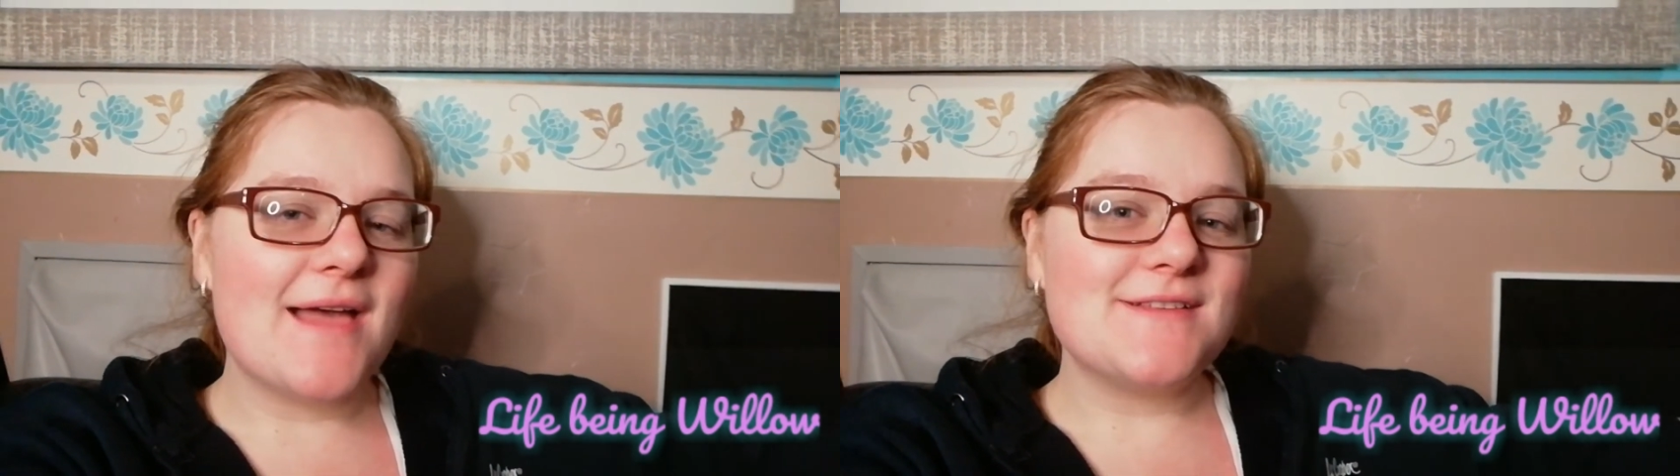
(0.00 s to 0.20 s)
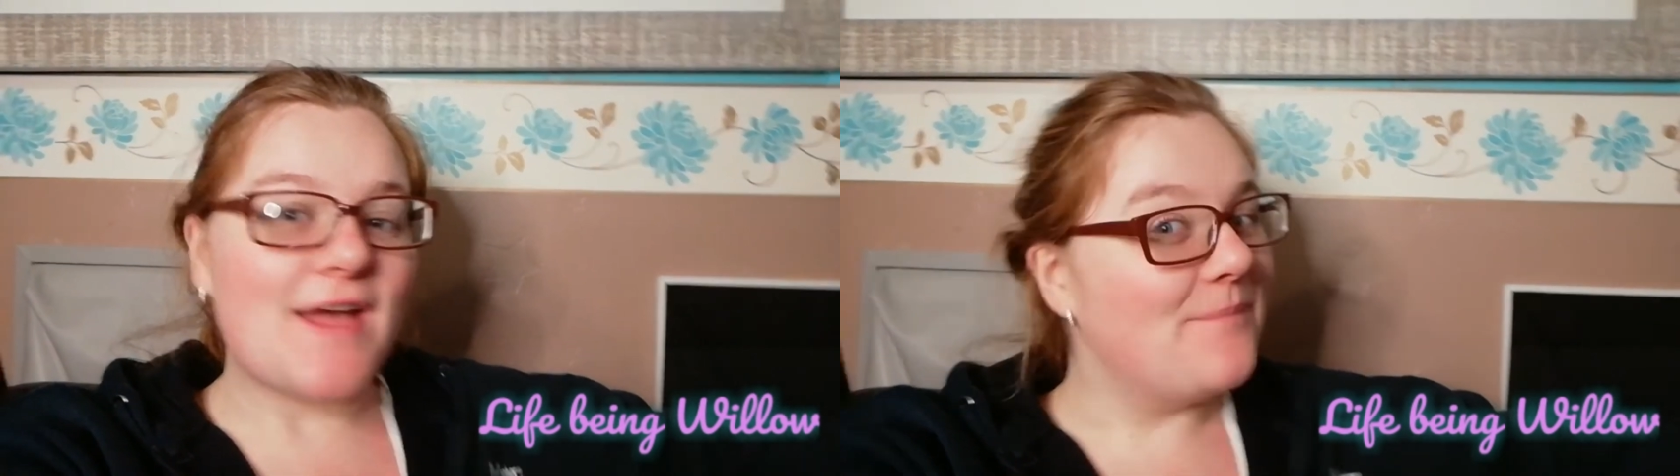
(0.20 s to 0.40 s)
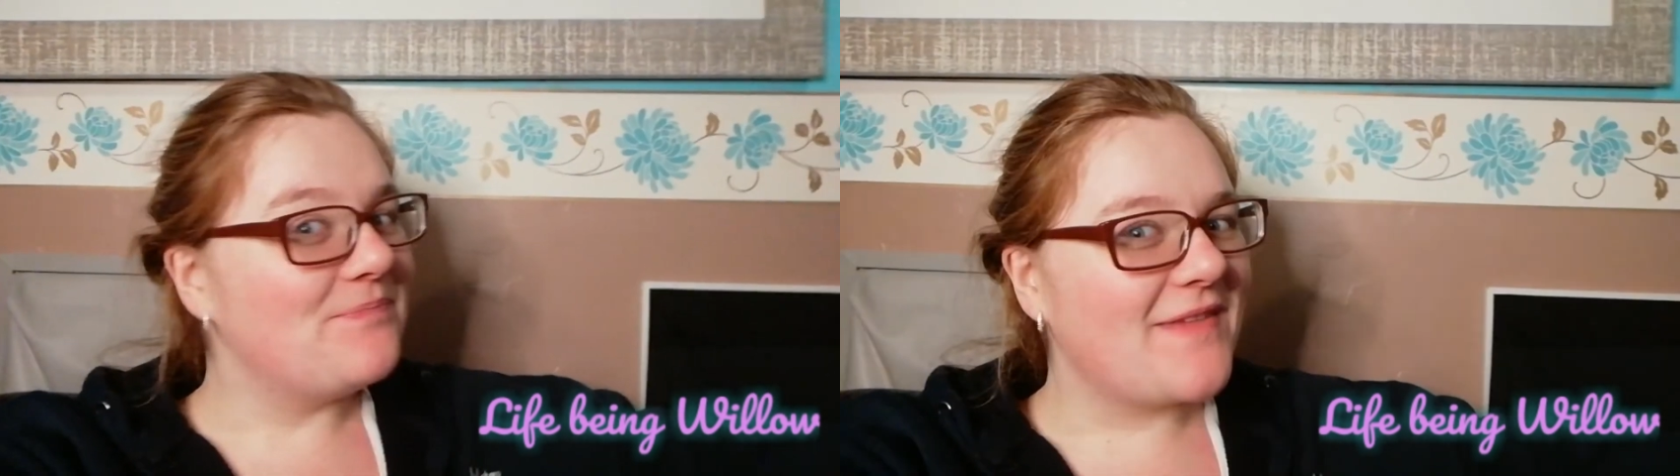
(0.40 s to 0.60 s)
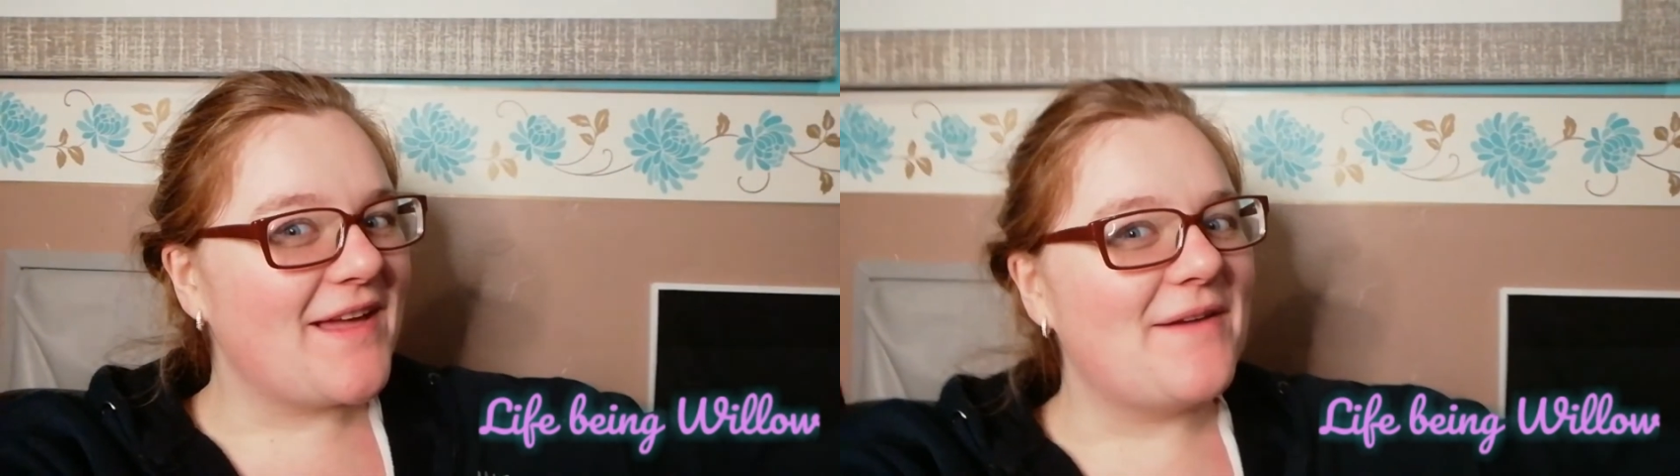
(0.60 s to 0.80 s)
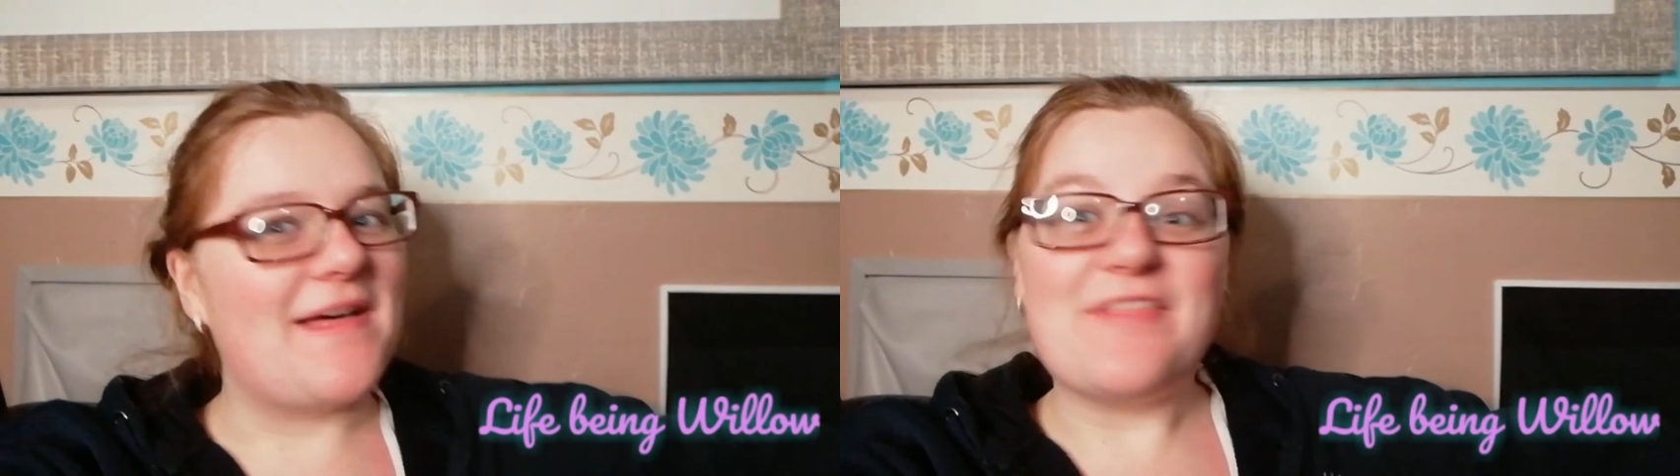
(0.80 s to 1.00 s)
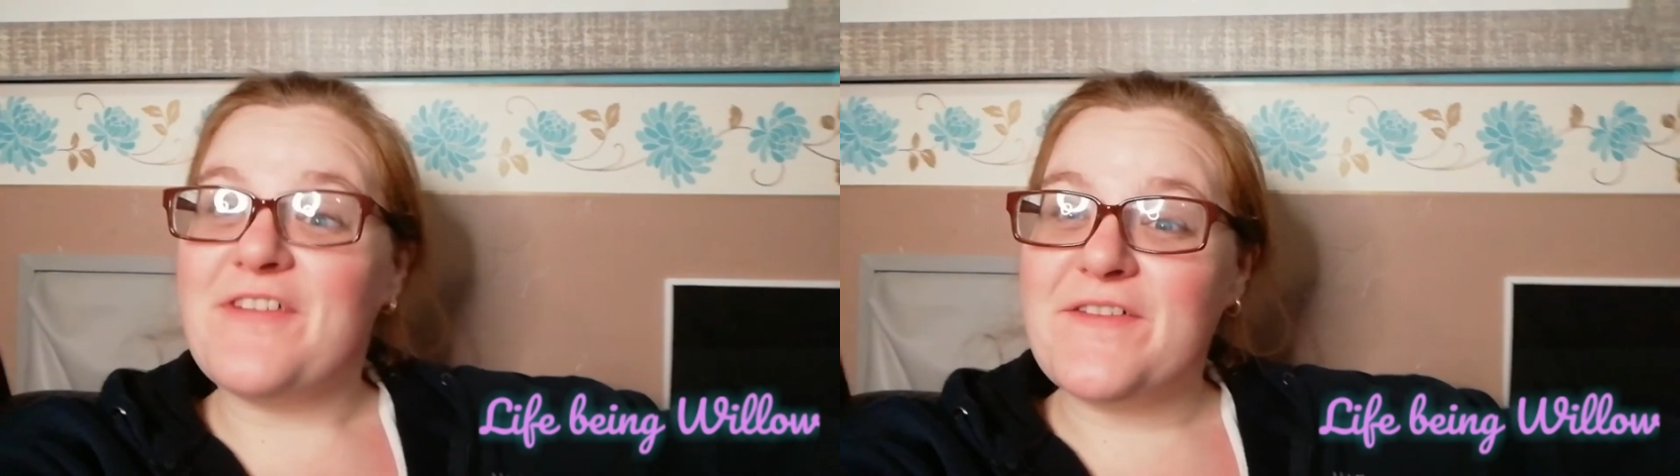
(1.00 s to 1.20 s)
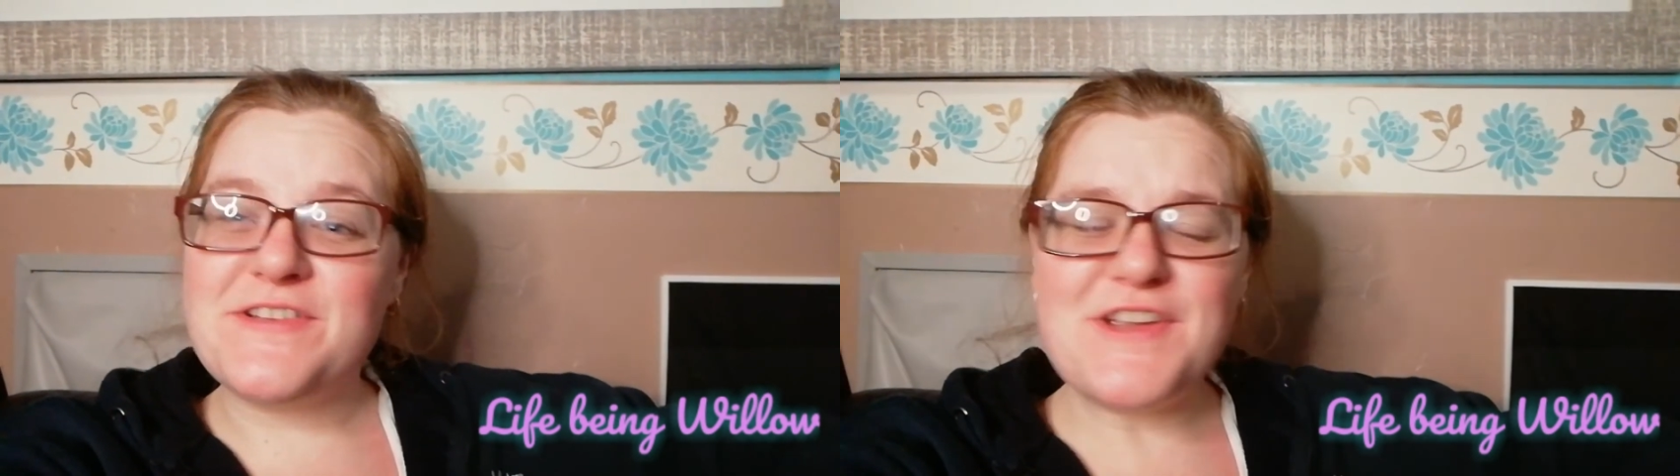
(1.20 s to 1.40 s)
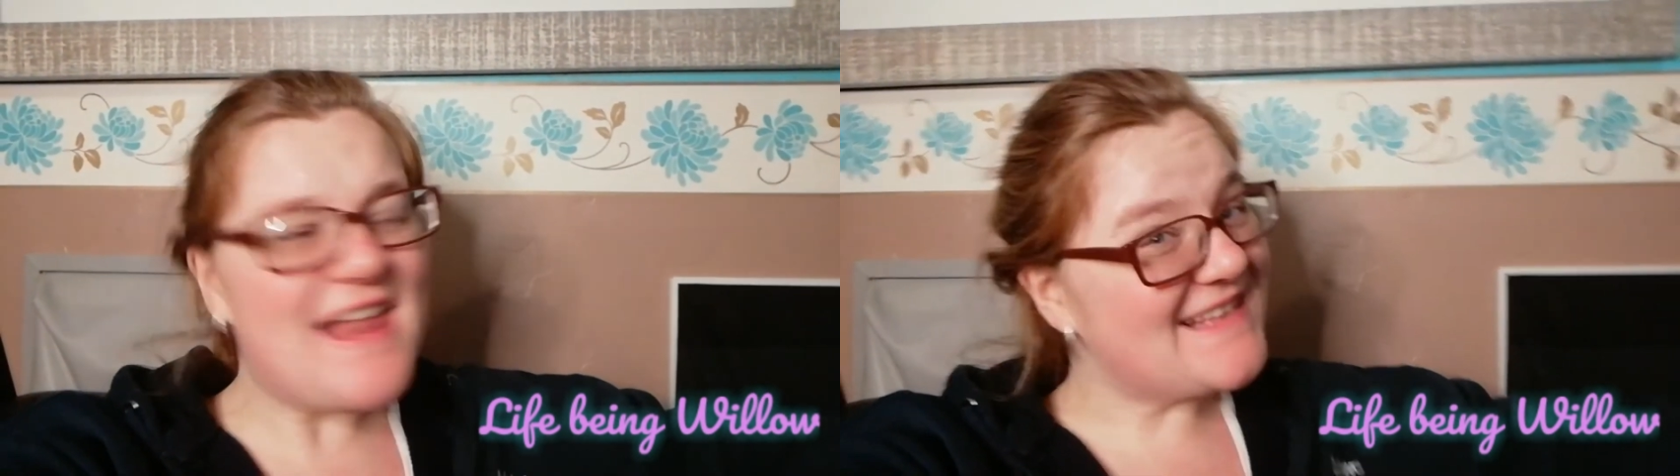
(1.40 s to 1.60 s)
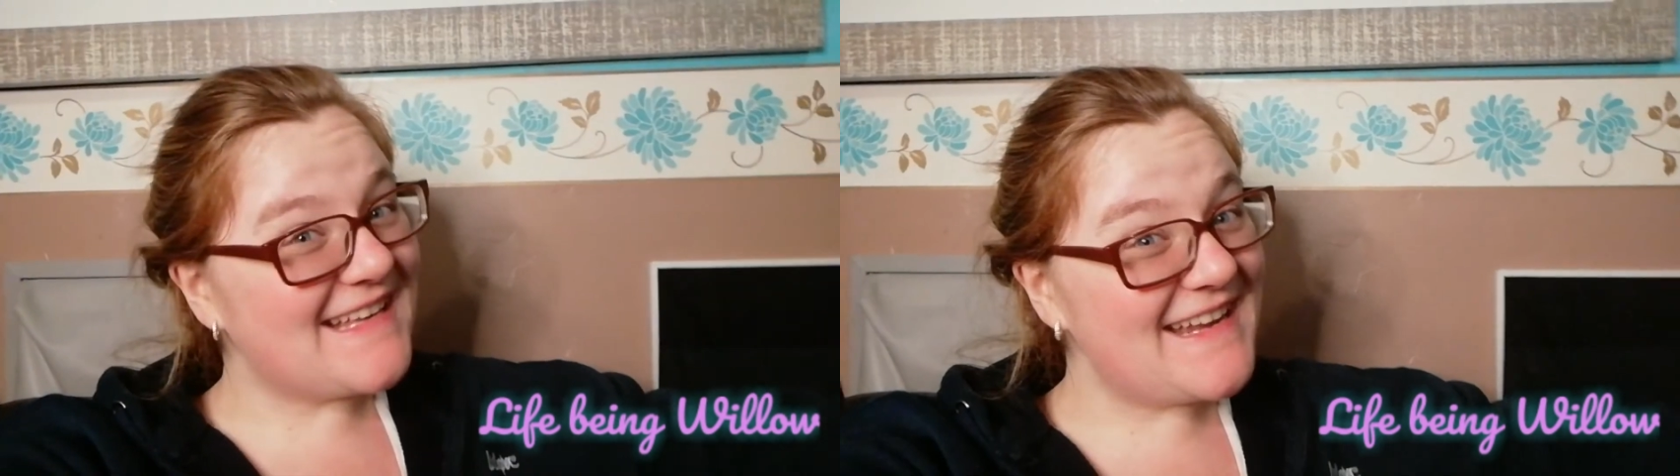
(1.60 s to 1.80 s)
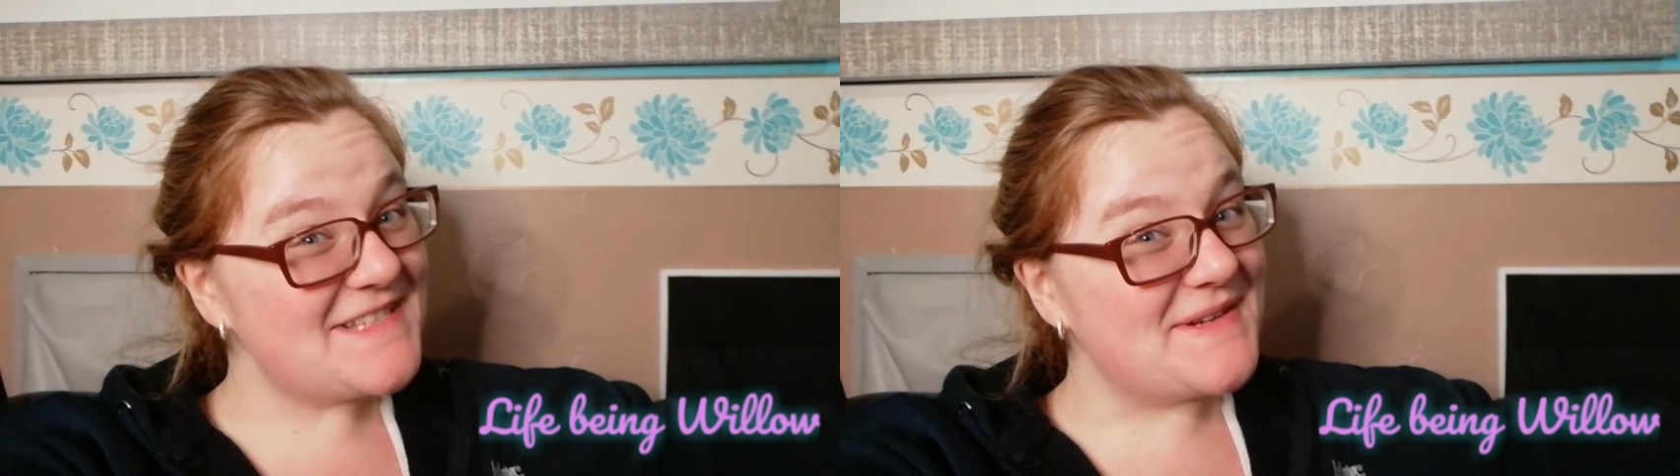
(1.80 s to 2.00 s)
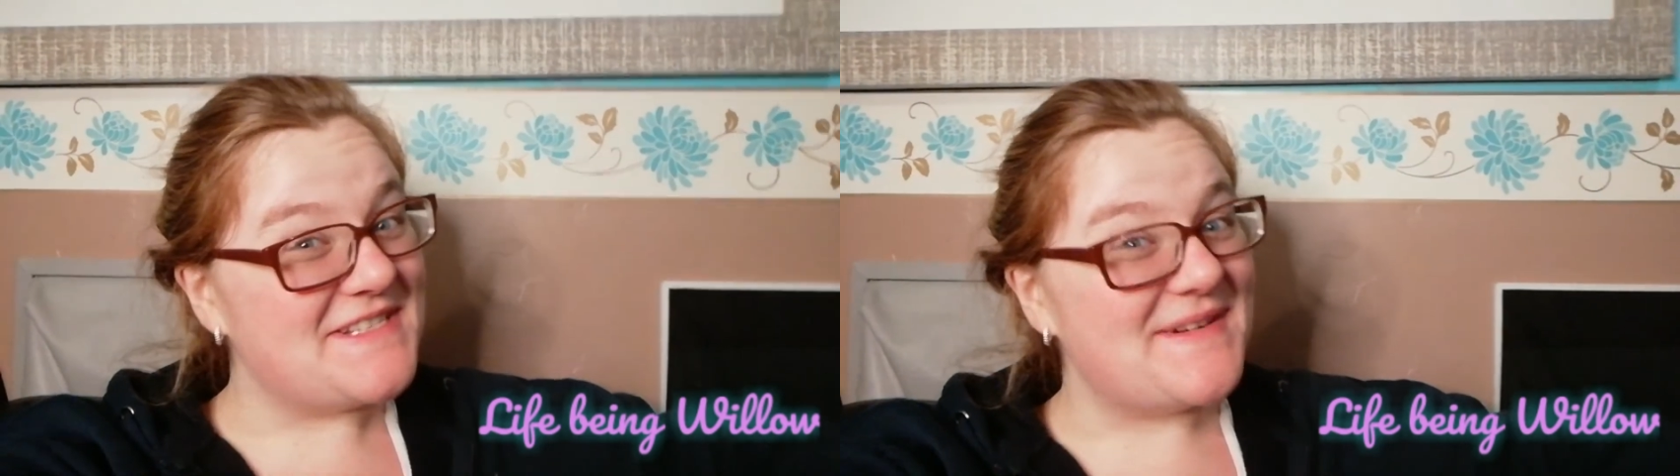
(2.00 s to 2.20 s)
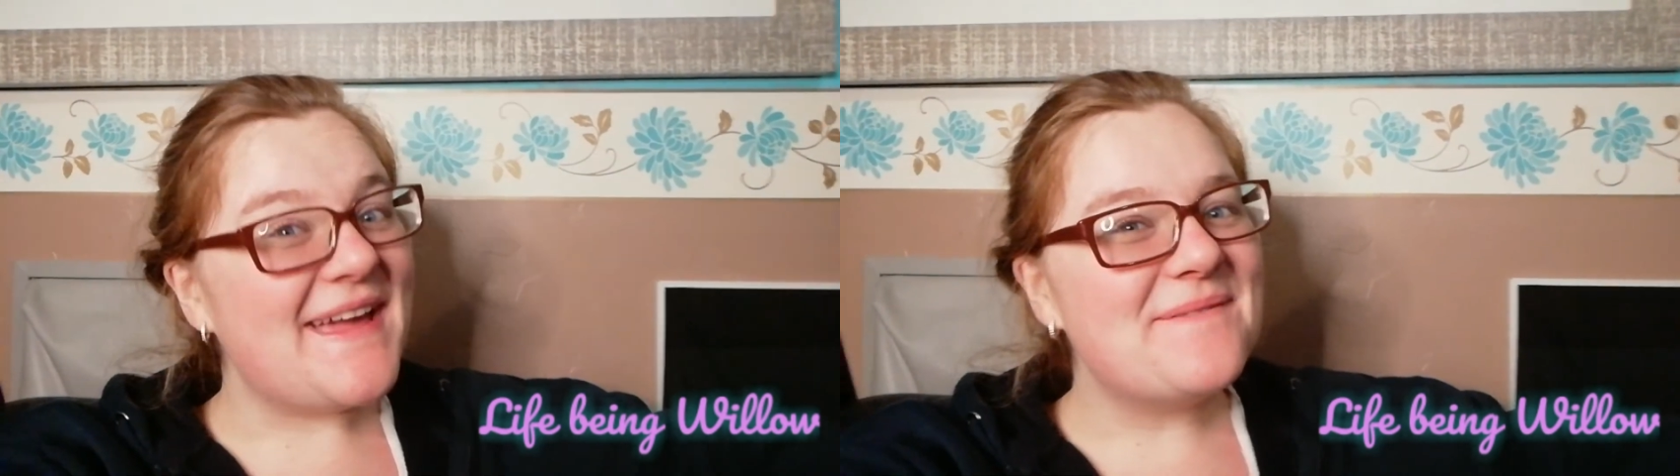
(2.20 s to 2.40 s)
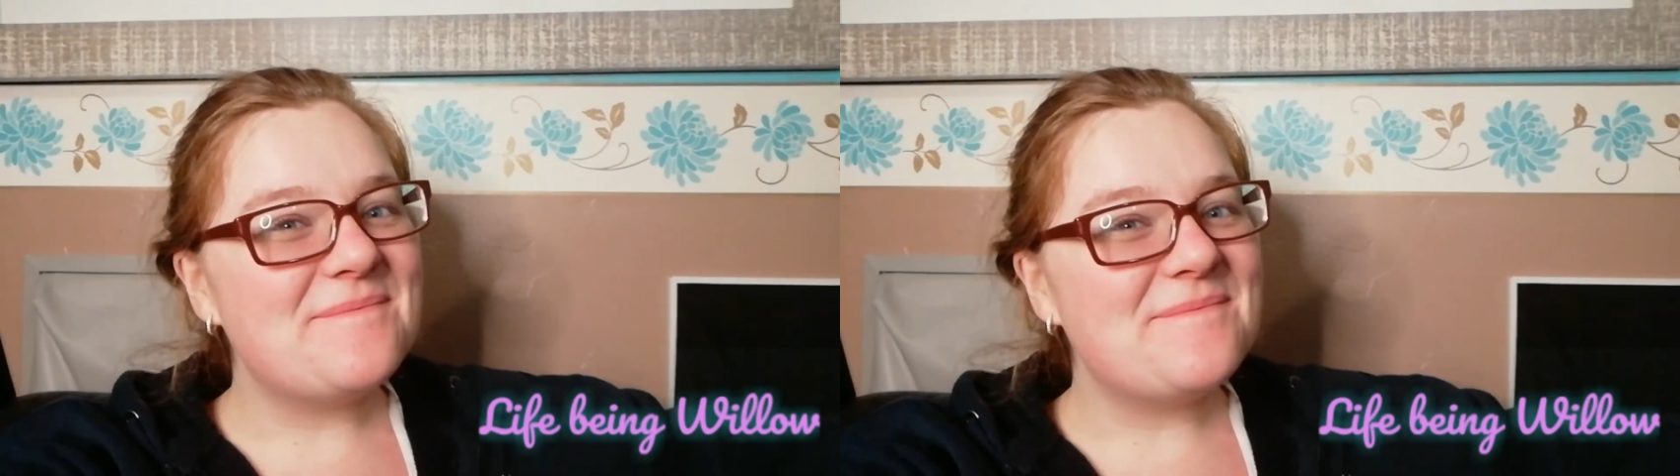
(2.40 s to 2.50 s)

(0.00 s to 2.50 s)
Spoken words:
So without further ado, let's get into it, shall we?